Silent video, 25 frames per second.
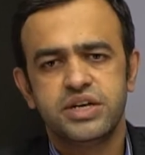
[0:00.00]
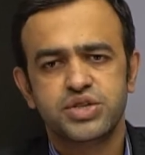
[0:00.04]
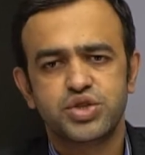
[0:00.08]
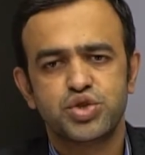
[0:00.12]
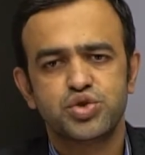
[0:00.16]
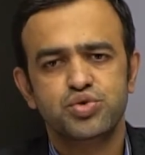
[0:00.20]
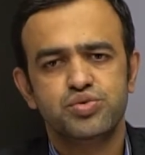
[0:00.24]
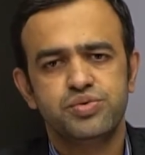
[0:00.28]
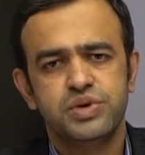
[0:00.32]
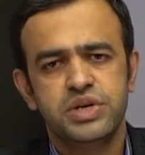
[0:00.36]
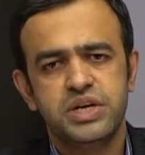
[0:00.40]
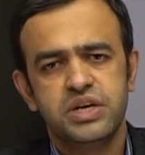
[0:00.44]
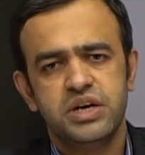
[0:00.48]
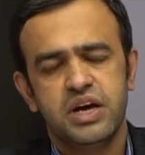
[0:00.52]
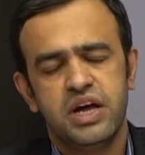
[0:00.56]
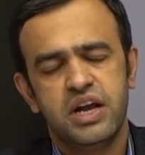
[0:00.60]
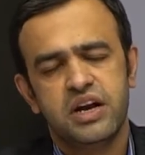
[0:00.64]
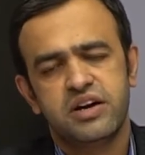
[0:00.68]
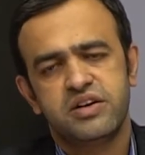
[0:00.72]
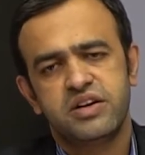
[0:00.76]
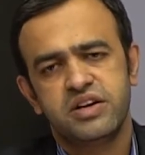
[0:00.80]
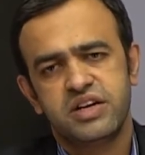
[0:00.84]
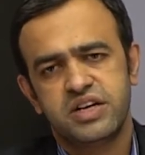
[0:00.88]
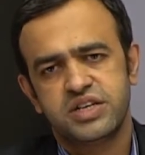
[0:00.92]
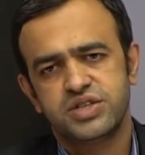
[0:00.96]
SUV,
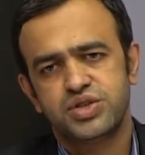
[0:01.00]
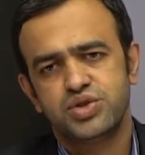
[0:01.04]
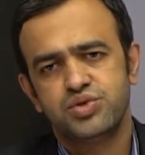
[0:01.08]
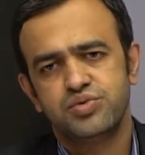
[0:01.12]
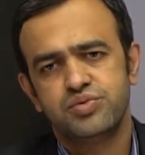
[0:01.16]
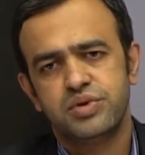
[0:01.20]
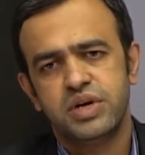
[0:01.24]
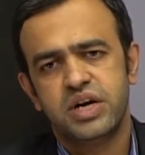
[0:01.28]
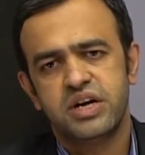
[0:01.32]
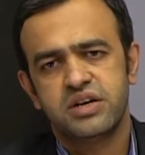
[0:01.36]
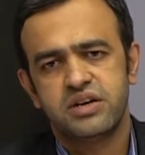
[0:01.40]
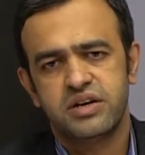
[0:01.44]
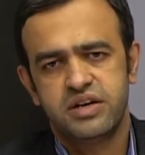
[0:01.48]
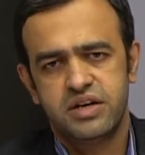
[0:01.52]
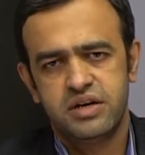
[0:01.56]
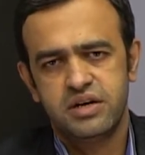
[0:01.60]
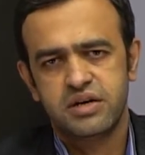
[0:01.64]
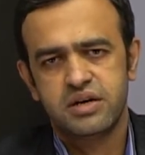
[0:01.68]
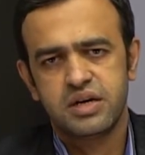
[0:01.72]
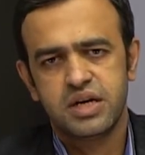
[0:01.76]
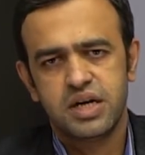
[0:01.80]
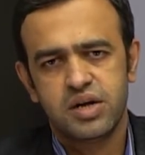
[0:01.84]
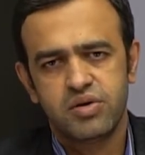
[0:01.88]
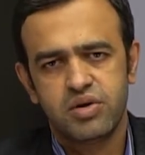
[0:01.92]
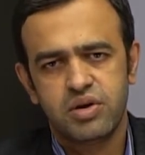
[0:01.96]
electric SUV, at an
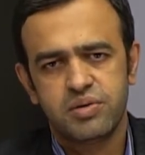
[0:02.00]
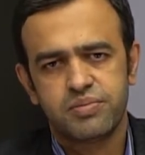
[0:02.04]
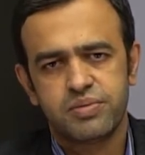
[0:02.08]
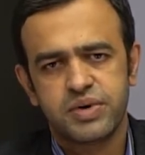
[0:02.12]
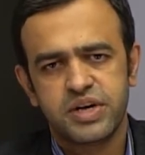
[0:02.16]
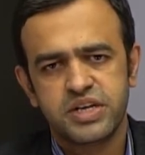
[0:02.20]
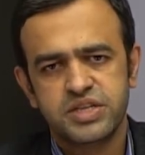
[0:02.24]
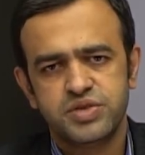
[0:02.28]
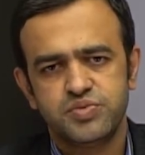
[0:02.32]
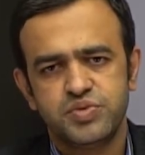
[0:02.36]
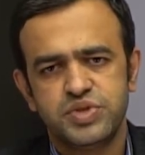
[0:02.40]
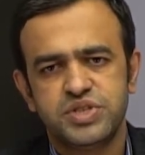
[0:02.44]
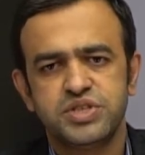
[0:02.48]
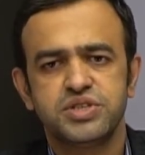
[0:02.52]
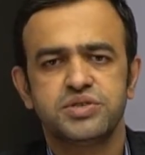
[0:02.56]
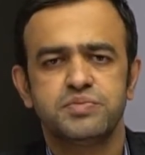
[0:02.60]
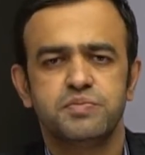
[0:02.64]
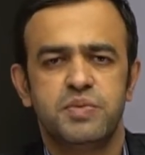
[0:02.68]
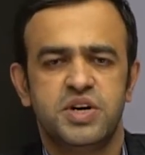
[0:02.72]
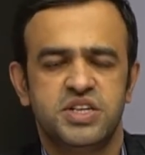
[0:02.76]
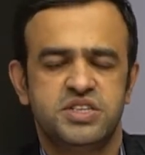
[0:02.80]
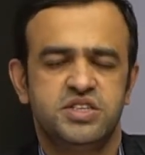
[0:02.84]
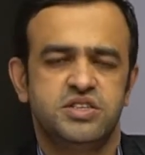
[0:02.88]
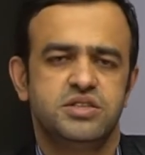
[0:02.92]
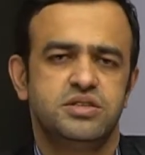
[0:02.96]
entry level price, which is
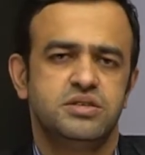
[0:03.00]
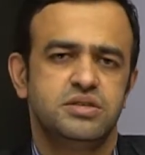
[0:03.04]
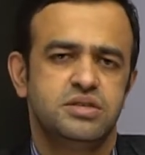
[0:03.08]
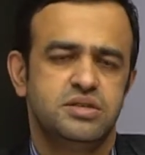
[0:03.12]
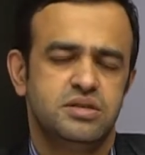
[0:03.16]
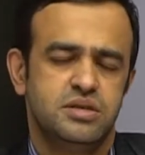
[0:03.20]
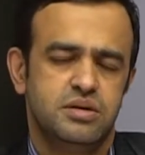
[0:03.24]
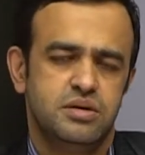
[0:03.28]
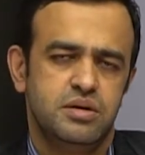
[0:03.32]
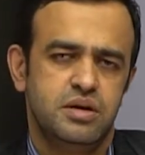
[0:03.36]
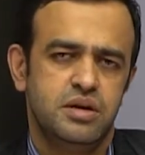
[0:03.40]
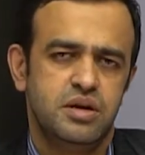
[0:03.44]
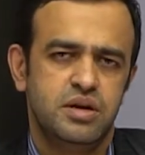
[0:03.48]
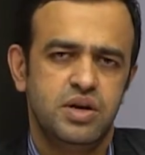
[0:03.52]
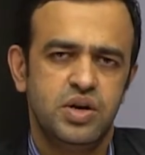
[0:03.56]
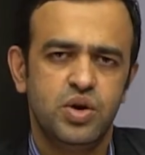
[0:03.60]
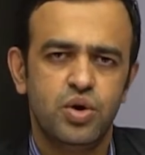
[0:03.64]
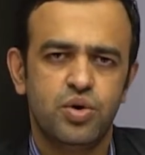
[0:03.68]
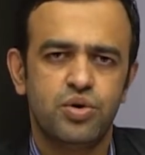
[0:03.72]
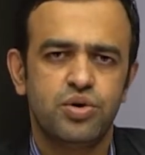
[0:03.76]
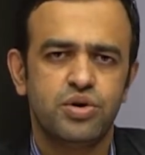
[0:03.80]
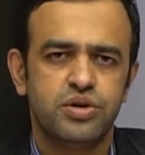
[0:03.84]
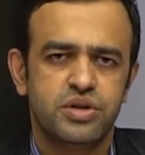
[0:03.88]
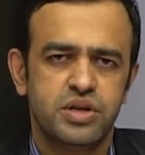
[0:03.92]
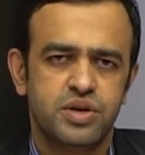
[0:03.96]
much
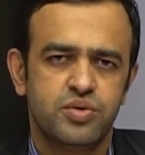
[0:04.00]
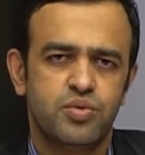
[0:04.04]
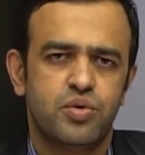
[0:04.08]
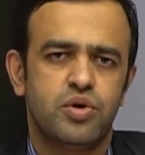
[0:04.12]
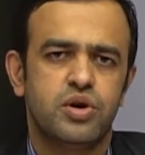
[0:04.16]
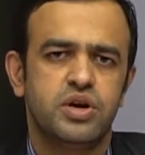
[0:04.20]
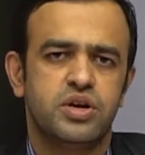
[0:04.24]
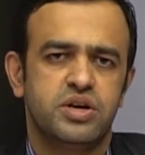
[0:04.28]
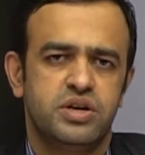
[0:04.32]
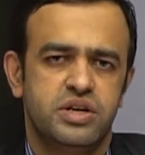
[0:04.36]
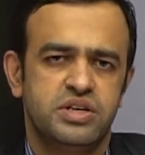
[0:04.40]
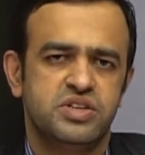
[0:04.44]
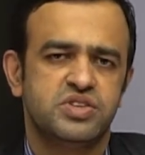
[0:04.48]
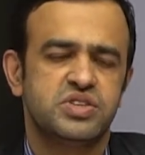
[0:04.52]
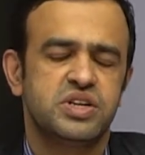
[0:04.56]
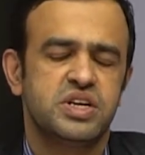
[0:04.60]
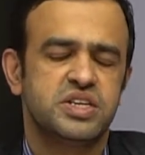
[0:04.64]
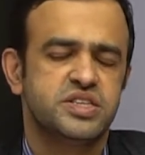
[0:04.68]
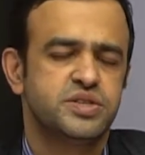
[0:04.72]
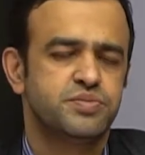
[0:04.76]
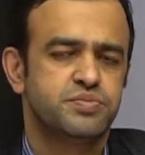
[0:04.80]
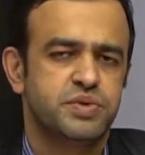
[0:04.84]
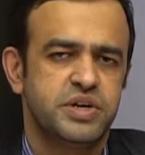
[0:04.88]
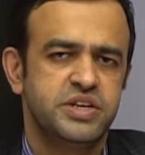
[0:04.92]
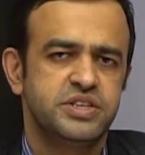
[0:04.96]
lower than what
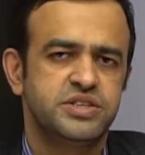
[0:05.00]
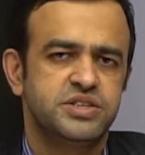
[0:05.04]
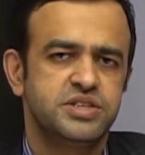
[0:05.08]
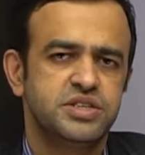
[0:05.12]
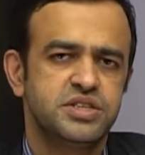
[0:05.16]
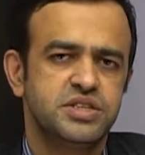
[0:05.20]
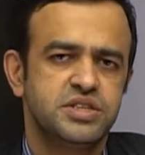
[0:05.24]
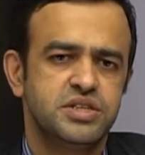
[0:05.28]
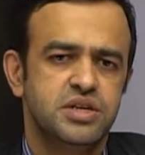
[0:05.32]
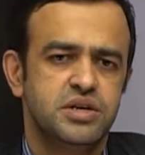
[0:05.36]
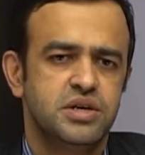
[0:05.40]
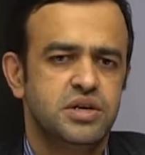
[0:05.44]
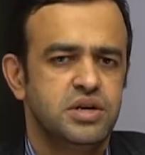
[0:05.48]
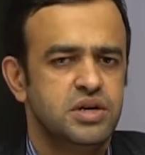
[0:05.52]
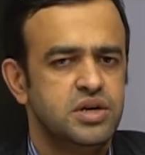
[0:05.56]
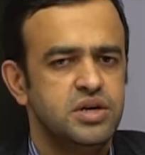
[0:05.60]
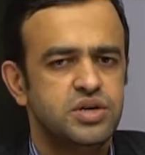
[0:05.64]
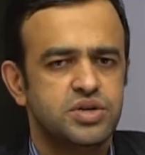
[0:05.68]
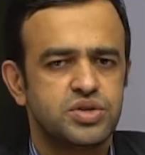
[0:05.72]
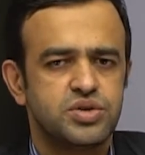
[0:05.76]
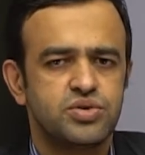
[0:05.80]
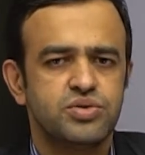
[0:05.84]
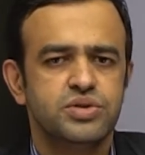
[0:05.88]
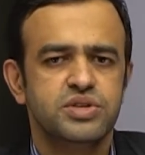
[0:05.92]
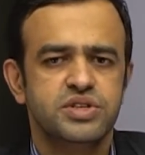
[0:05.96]
Tesla's price is.
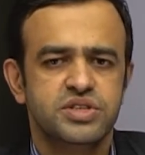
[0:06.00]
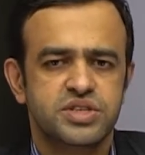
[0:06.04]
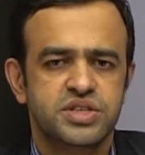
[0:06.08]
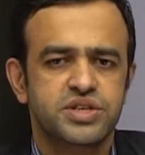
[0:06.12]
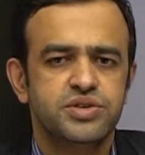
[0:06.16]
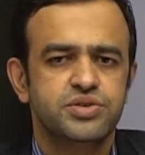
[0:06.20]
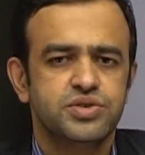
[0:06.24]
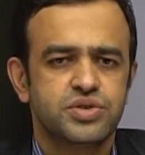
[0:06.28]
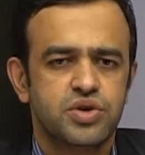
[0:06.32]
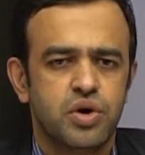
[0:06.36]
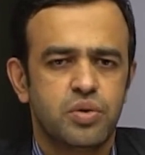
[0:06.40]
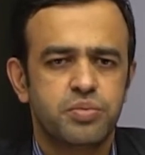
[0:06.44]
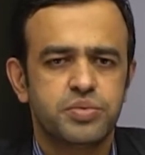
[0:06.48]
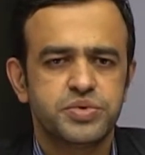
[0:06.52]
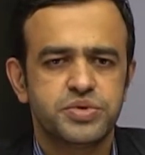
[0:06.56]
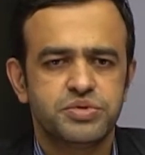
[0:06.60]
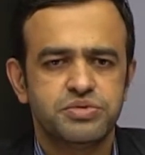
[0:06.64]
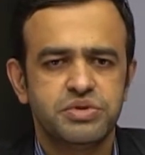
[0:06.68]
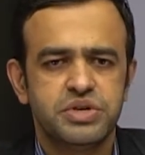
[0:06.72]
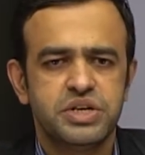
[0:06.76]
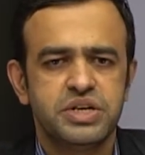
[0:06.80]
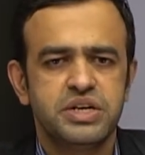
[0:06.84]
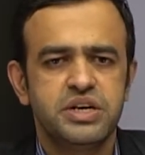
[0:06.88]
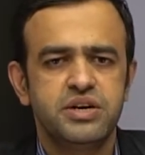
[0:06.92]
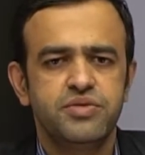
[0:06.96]
So this gives the
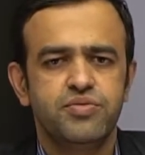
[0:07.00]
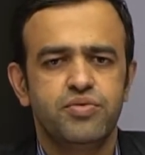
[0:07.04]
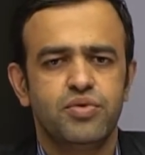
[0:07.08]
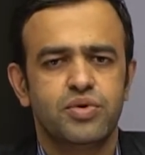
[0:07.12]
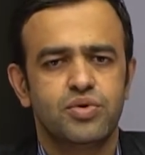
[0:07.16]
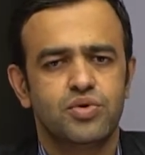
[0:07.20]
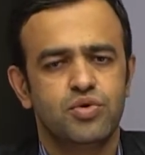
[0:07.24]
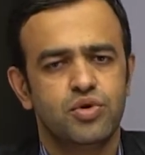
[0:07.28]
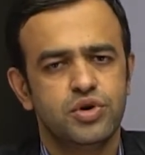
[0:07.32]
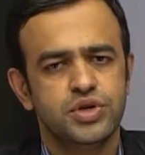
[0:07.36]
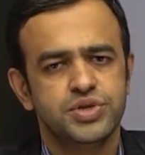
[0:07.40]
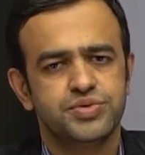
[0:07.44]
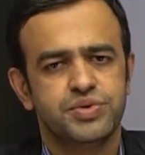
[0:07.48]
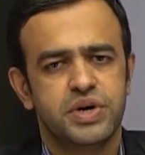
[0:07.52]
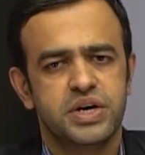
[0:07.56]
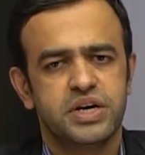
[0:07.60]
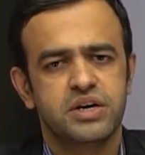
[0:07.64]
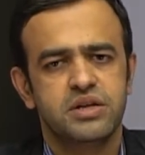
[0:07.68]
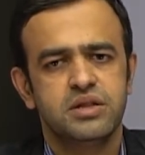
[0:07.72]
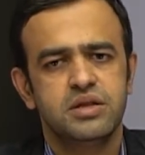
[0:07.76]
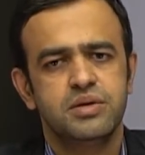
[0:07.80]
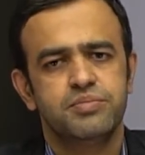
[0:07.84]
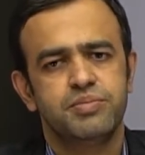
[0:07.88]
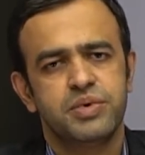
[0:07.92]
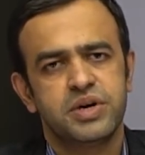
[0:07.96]
opportunity for
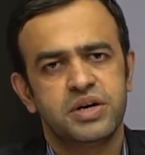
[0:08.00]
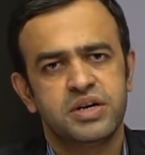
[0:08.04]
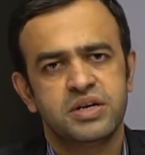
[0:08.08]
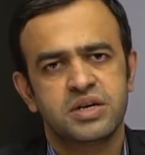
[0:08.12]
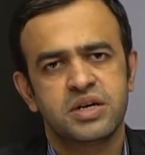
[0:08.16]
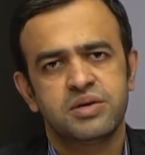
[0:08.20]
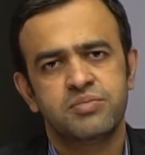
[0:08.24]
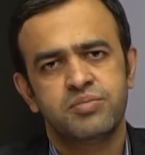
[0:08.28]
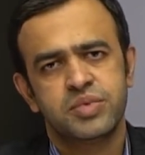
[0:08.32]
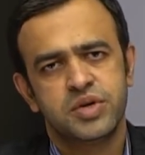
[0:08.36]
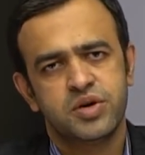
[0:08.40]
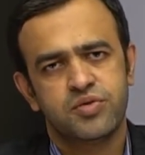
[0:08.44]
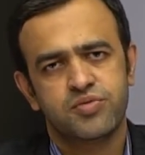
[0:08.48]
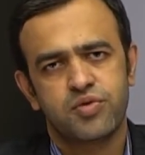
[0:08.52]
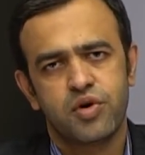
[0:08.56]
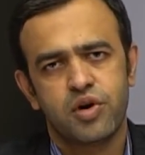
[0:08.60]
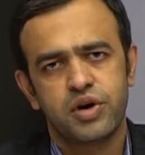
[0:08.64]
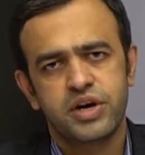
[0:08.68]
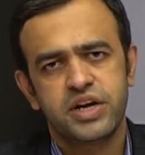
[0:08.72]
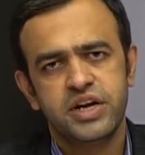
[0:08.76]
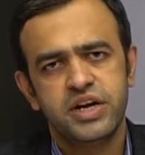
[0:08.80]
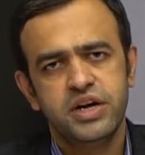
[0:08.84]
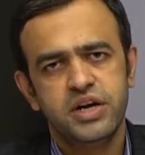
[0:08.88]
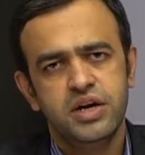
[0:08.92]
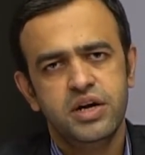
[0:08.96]
Volkswagen, the parent company of
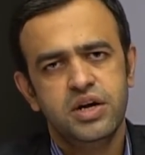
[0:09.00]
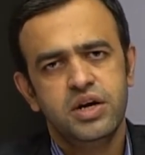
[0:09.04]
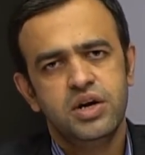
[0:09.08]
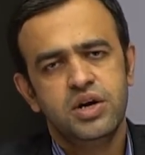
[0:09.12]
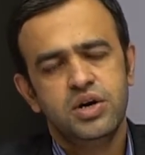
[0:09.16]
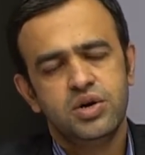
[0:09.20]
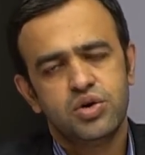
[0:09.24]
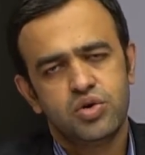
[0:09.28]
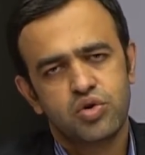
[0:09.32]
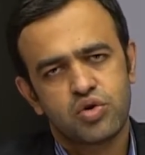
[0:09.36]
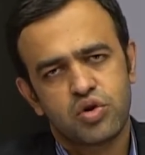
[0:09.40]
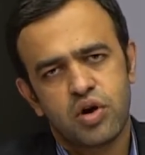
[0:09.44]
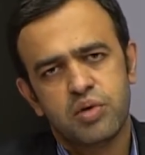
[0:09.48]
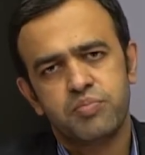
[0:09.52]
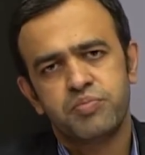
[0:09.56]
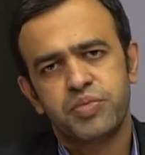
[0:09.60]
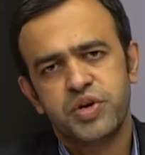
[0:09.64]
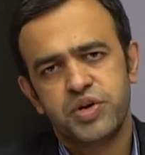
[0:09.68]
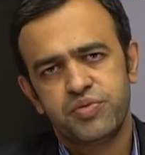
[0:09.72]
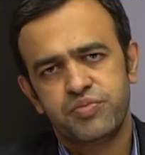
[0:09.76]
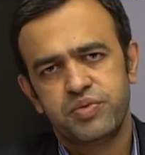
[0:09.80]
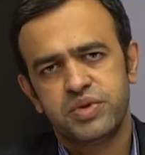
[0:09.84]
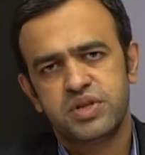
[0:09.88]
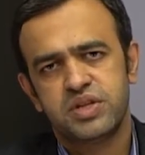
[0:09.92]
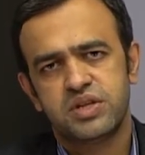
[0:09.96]
Audi, to
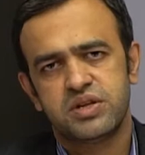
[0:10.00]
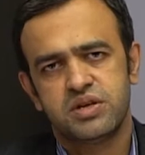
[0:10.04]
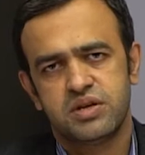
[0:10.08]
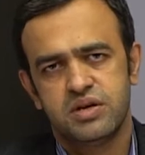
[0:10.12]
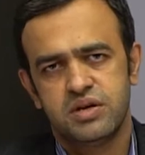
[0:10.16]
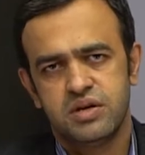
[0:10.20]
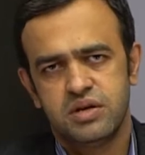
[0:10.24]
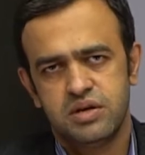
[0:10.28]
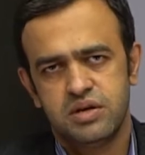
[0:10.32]
compete with